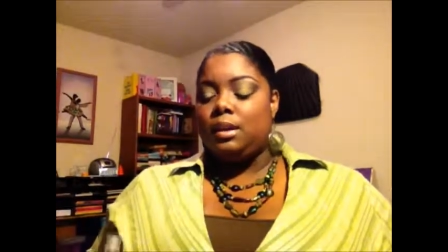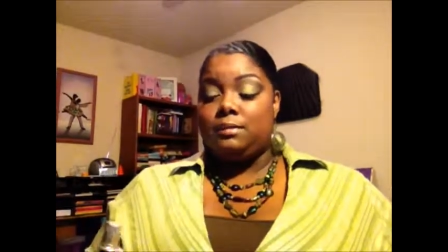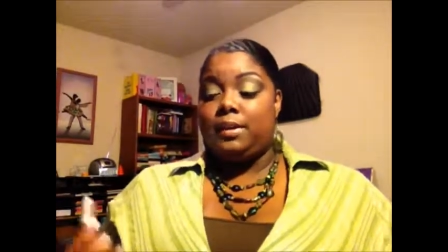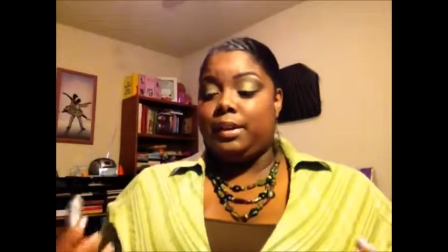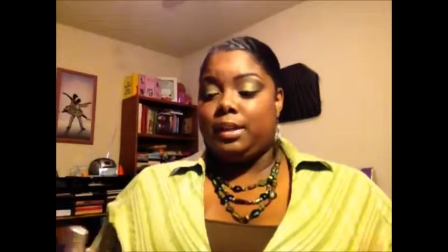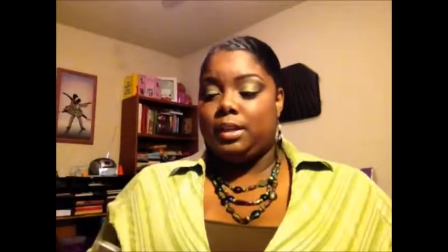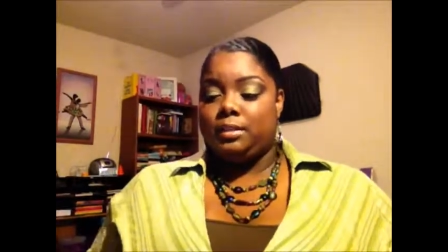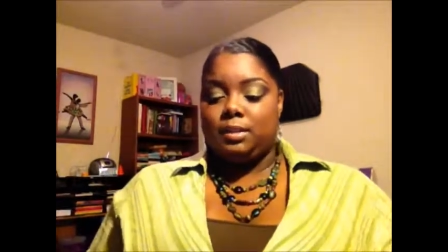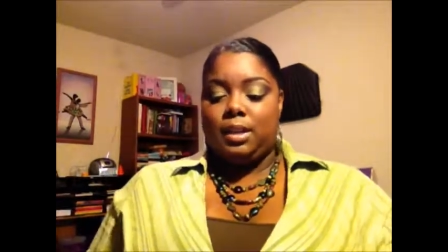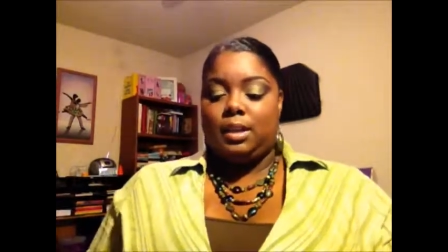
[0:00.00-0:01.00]
very
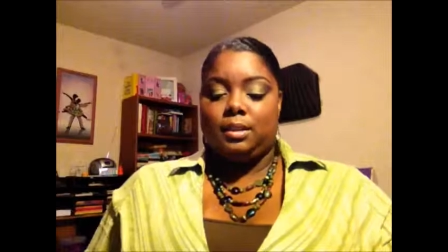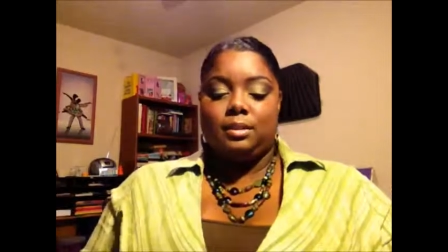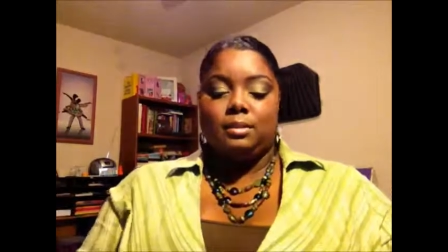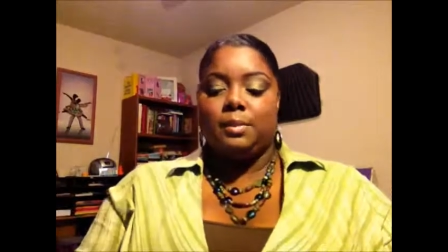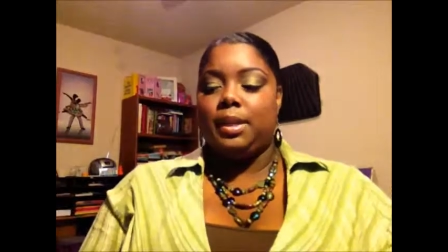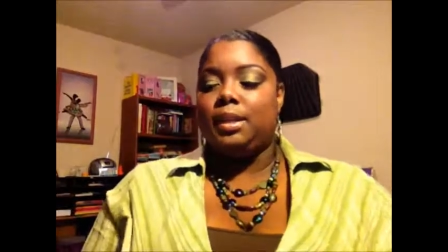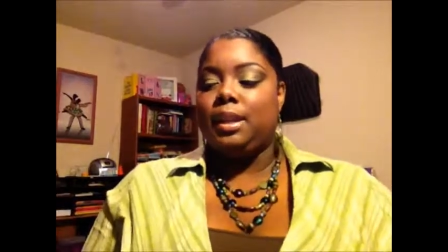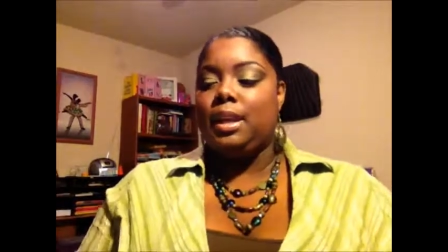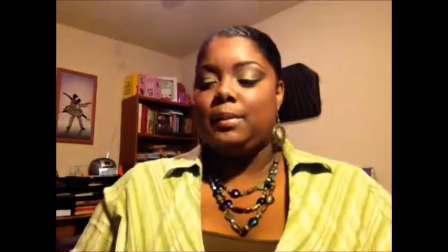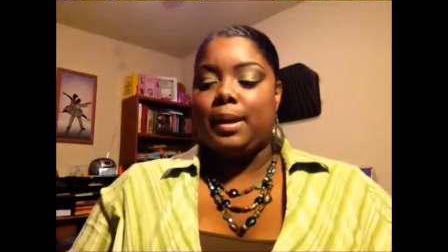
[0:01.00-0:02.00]
but
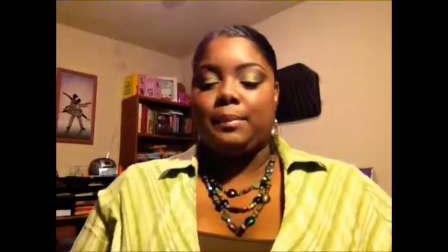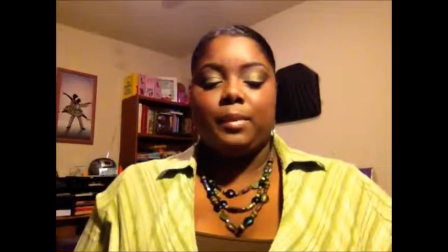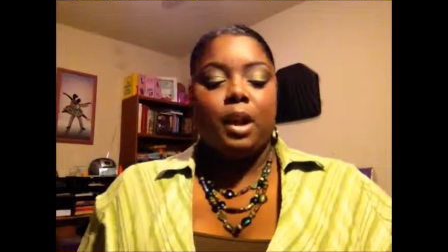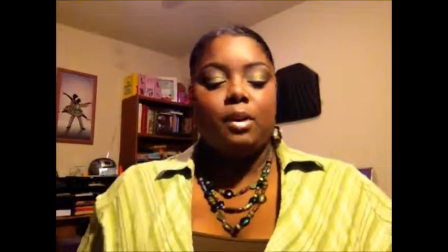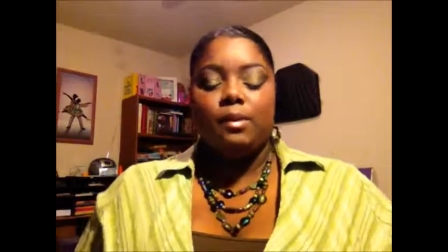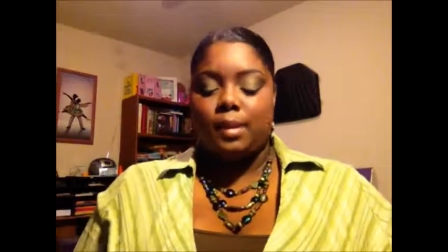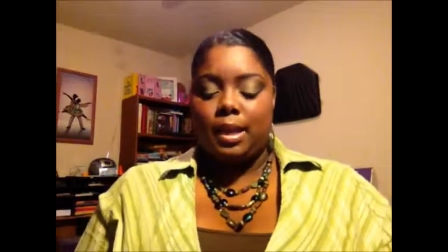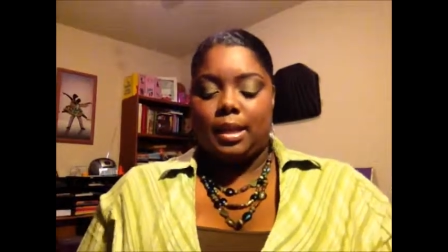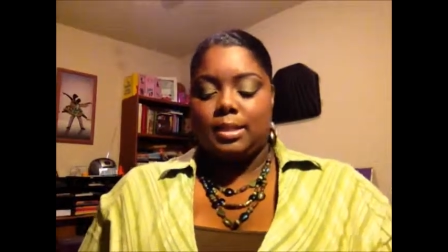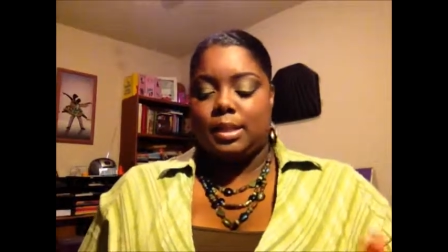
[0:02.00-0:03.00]
anyway. Oh, I
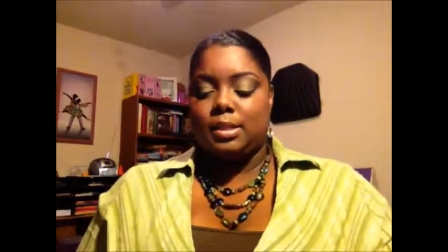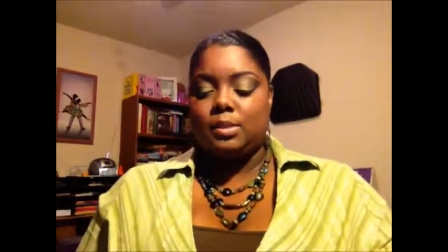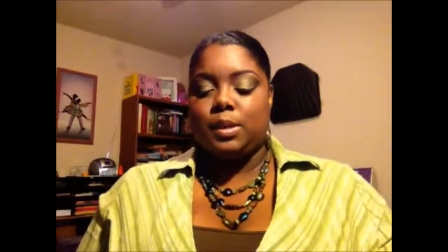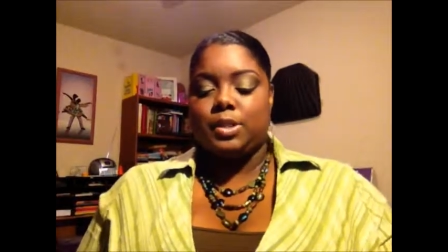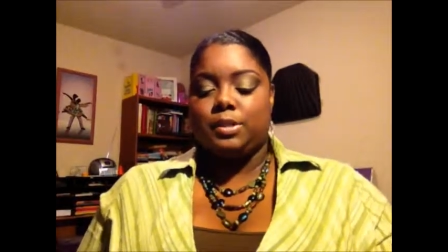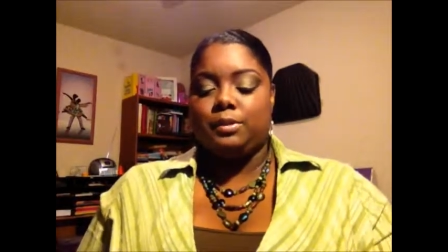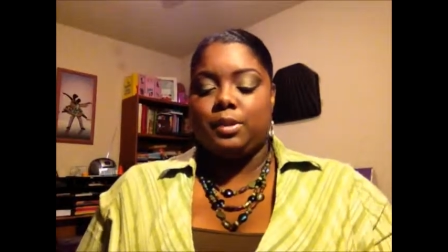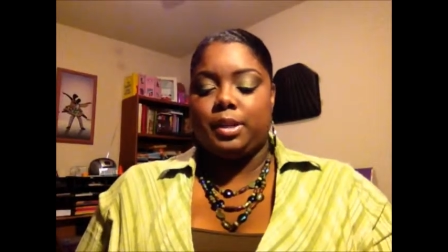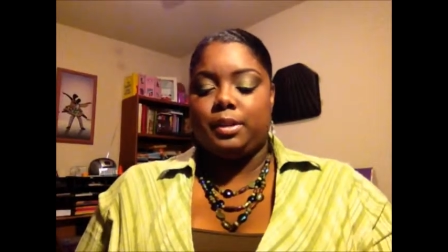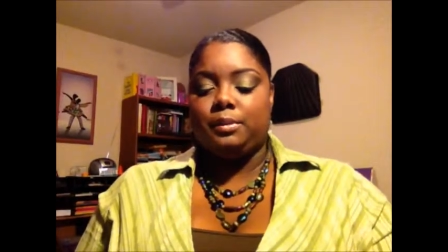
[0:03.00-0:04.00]
guess I could swatch it for
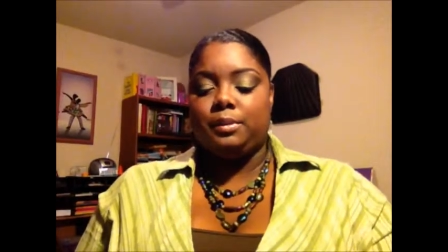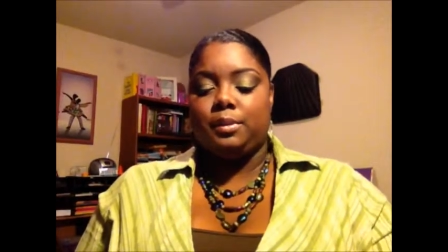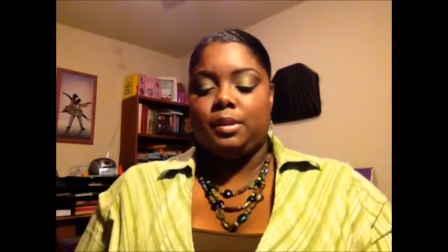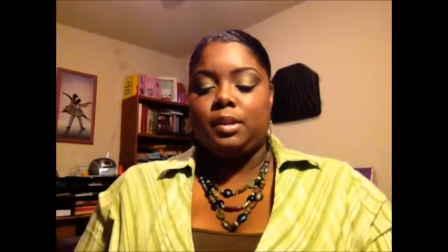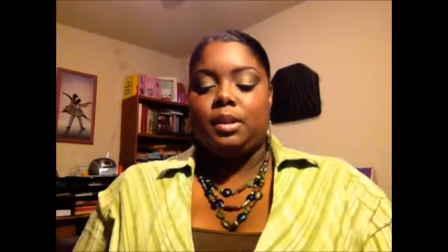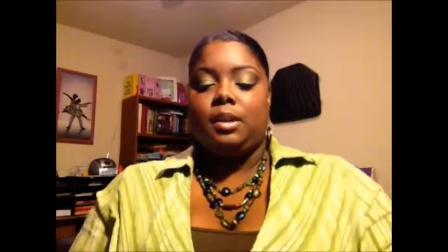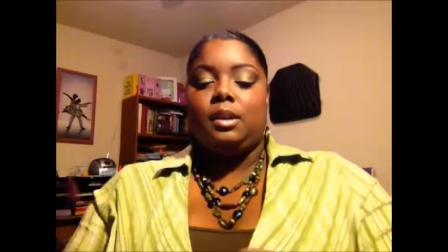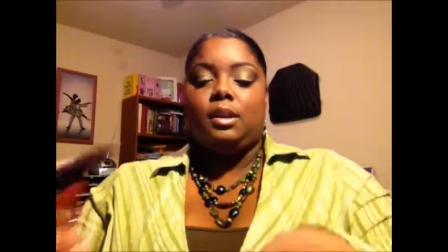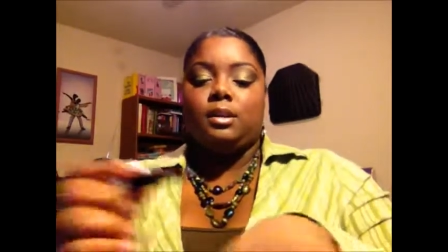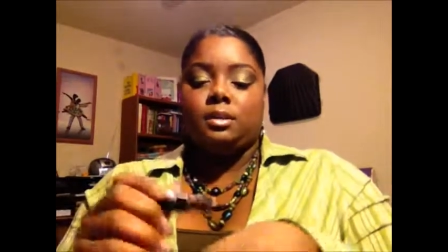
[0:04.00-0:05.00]
you.
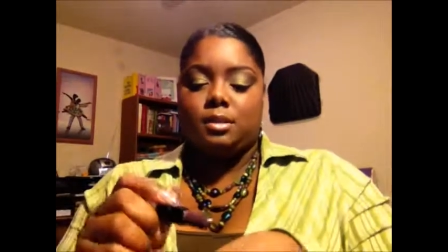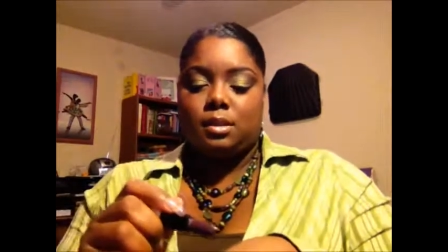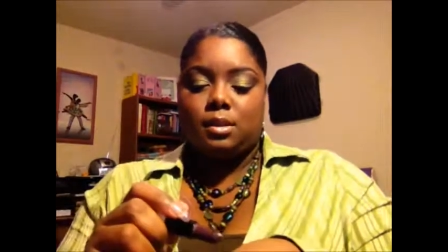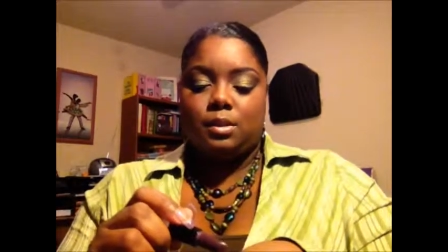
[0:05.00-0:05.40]
So,